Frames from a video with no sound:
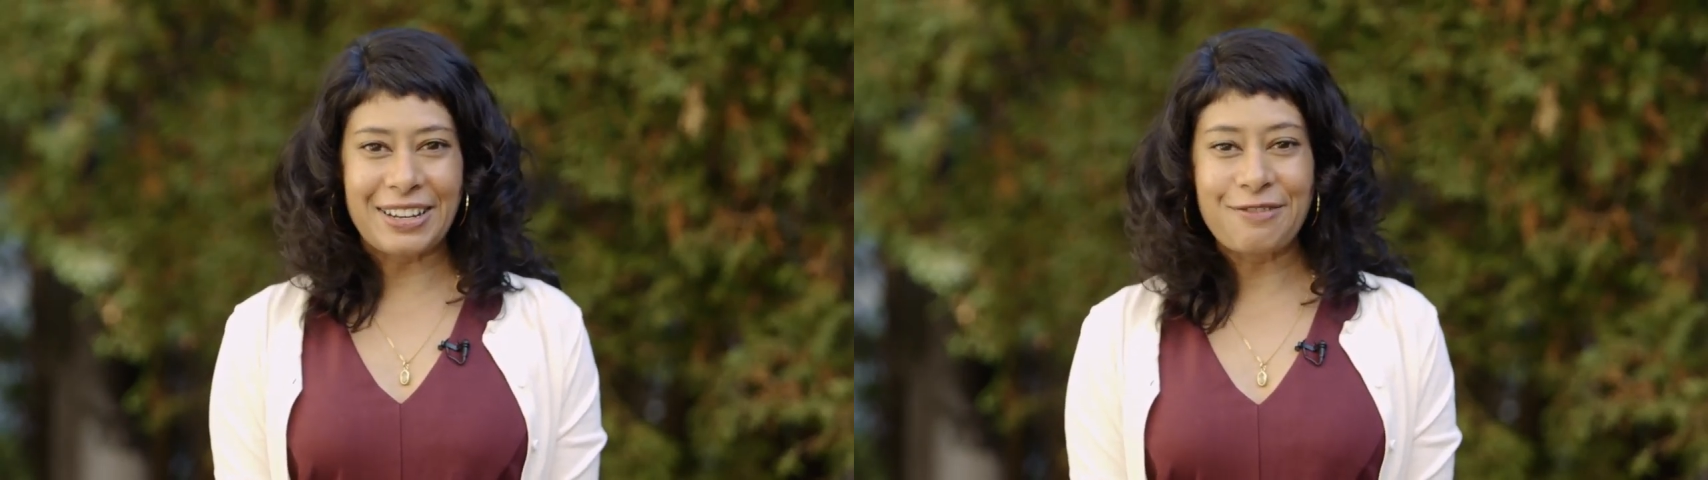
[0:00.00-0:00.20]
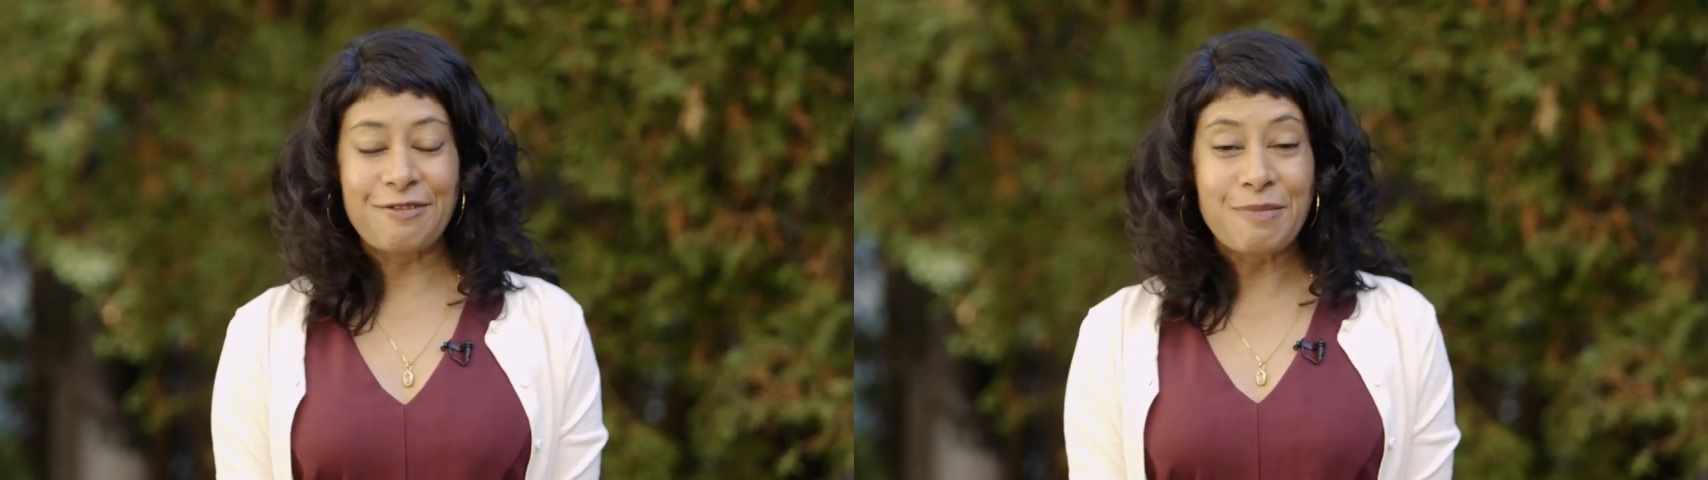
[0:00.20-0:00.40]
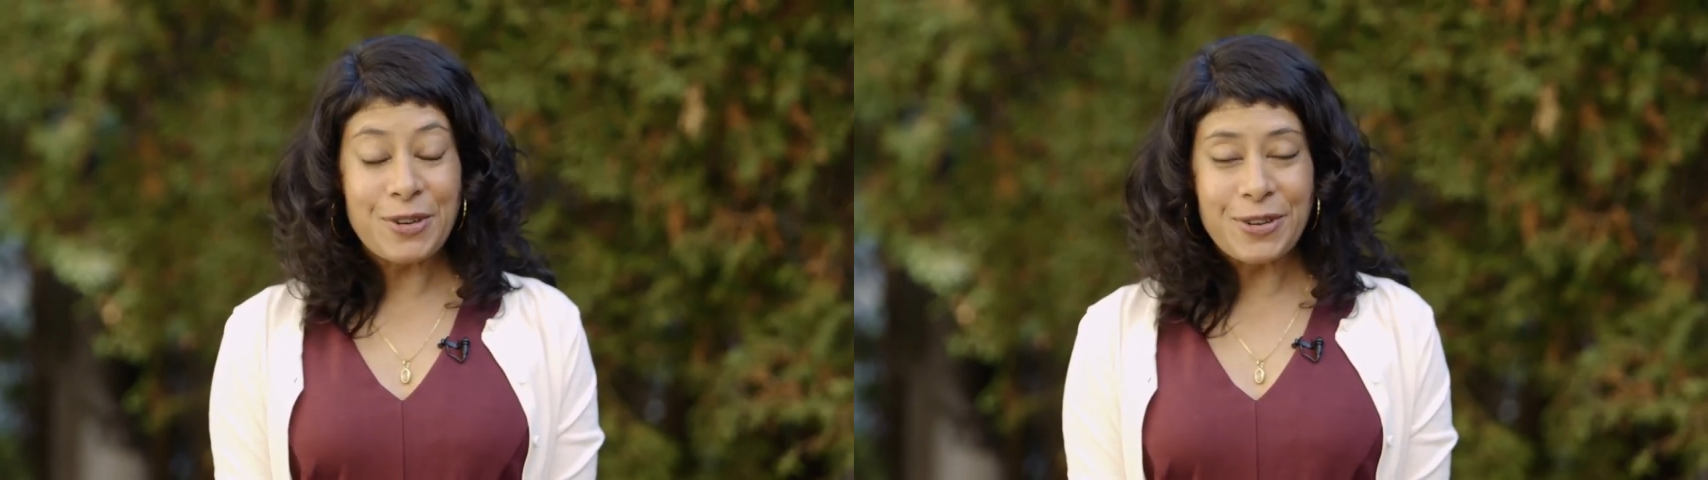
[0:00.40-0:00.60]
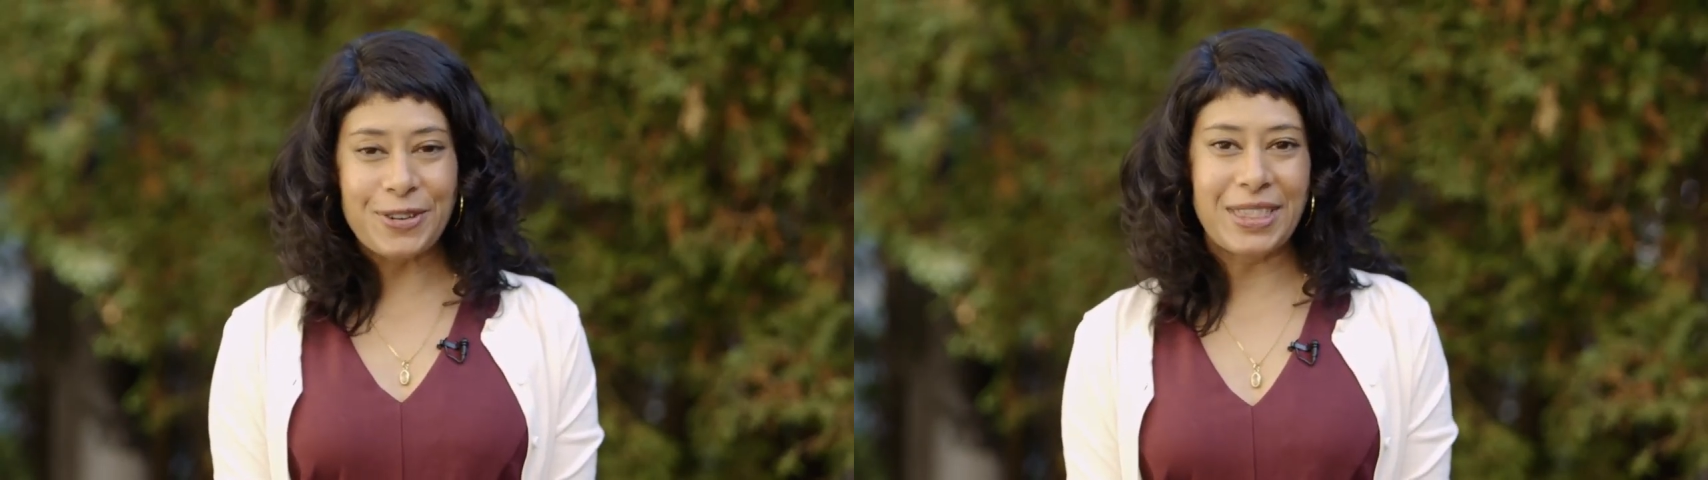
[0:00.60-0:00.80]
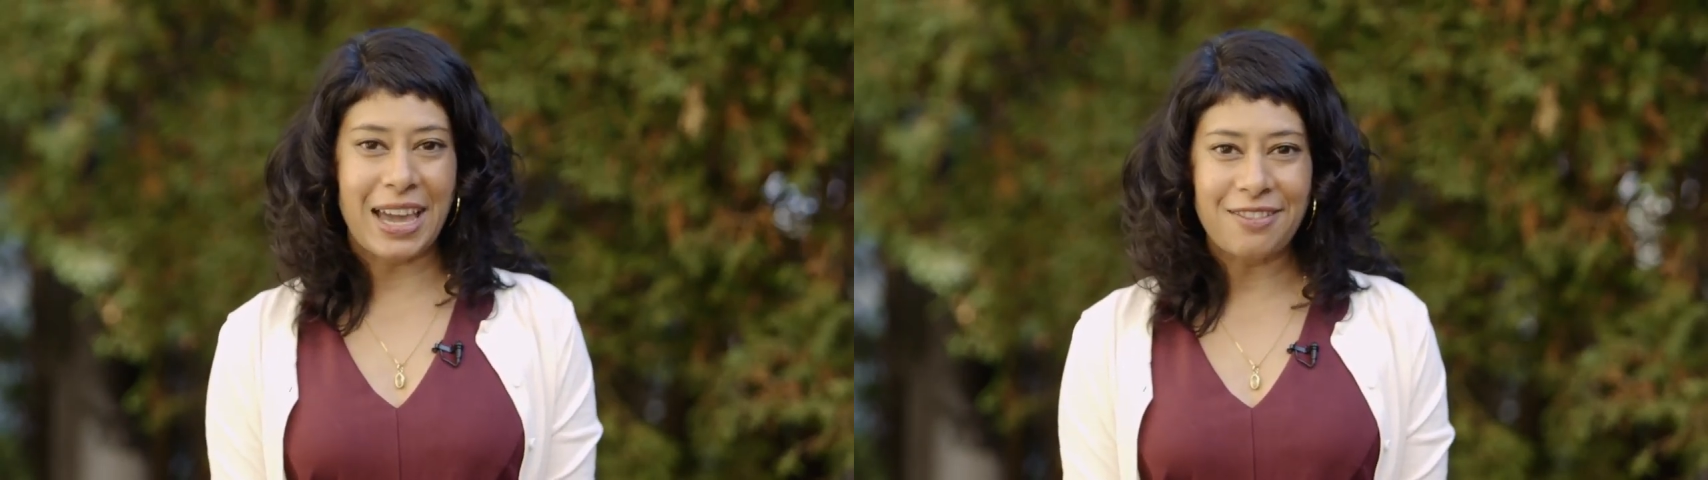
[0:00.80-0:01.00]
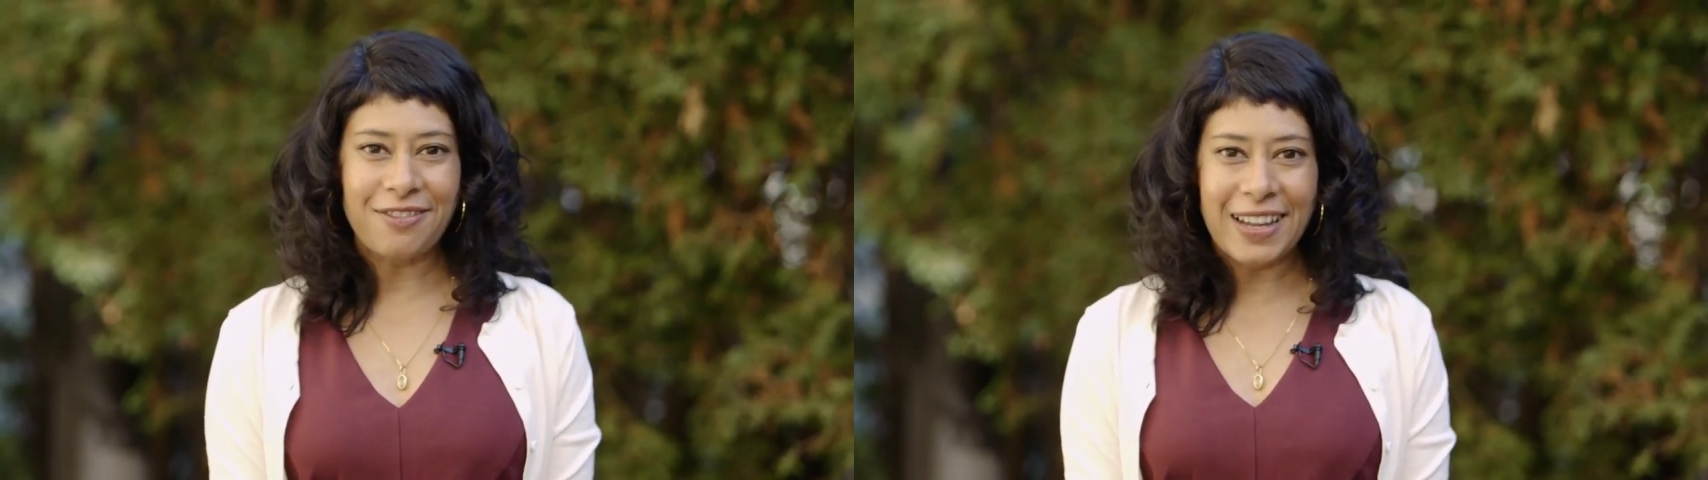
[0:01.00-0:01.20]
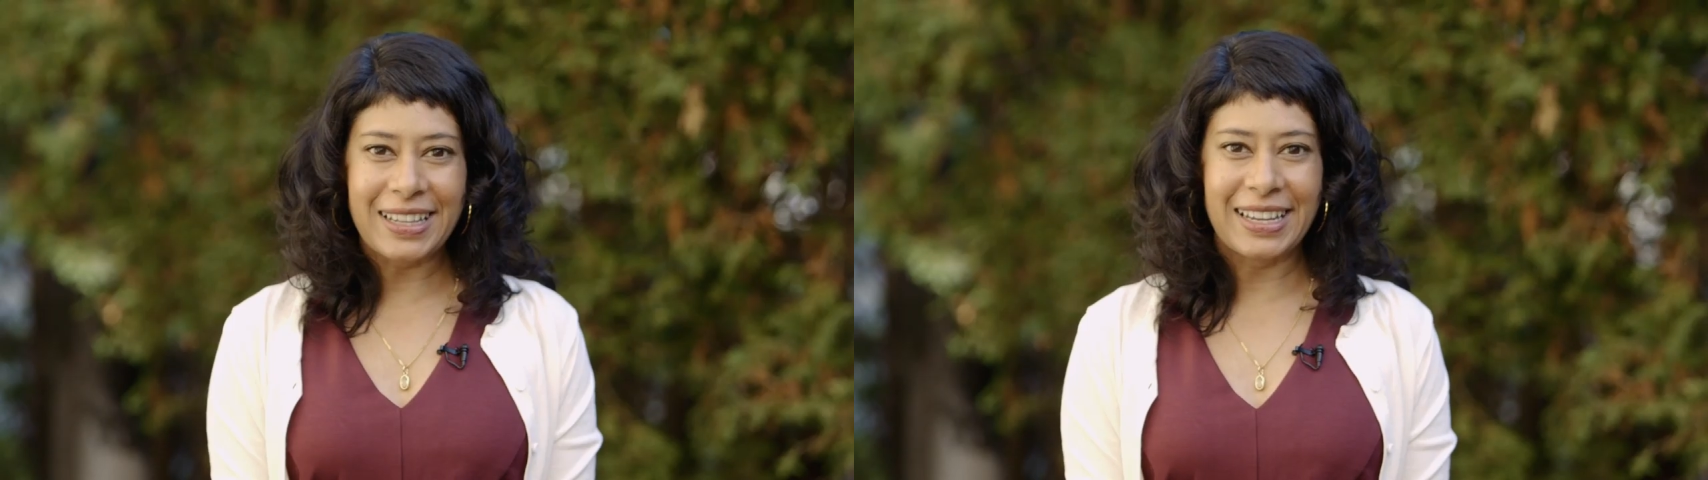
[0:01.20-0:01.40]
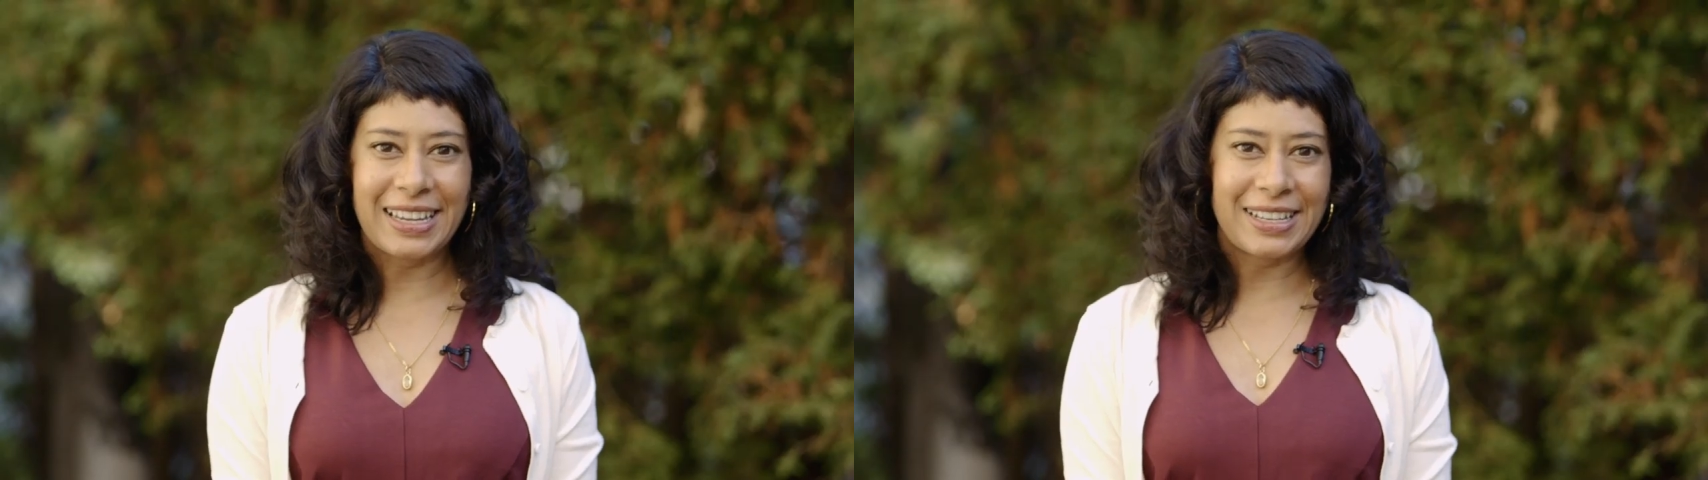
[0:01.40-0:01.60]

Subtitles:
of mood, that feeling,